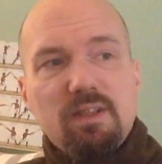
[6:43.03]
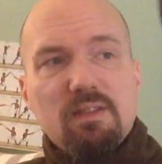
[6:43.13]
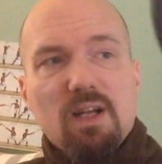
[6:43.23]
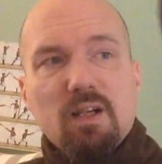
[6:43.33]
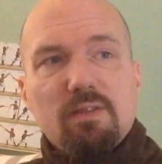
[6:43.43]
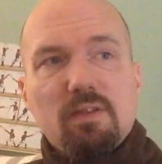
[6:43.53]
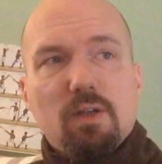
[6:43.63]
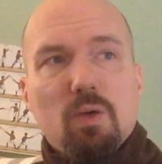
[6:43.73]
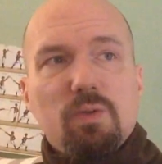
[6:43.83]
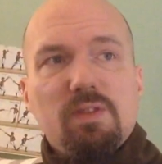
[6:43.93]
These are the
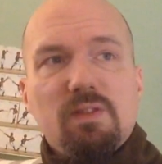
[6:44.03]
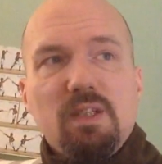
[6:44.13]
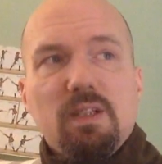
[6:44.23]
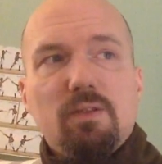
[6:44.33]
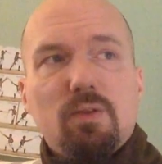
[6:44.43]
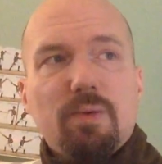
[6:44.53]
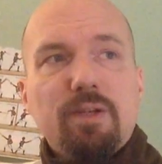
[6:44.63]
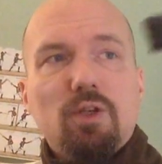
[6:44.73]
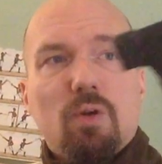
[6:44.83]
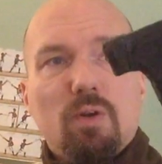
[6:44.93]
cold steel
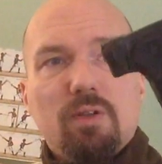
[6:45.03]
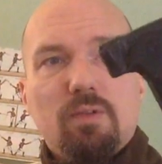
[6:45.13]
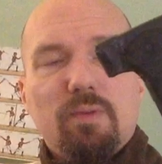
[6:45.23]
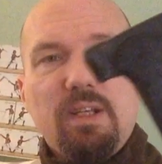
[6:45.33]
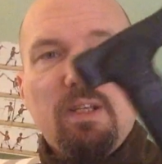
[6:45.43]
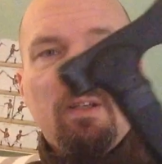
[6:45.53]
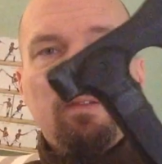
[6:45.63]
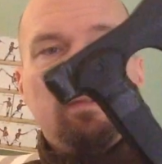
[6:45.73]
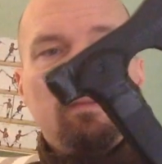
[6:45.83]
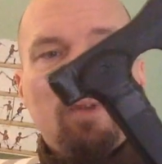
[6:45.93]
trench hawk
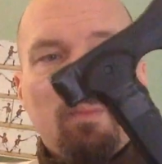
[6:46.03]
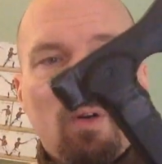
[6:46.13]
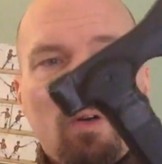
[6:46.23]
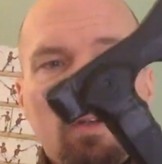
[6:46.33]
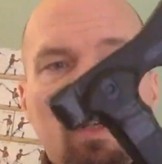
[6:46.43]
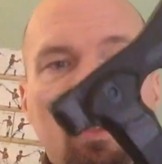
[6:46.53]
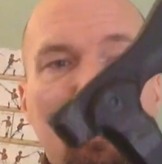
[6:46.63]
training Tomahawk.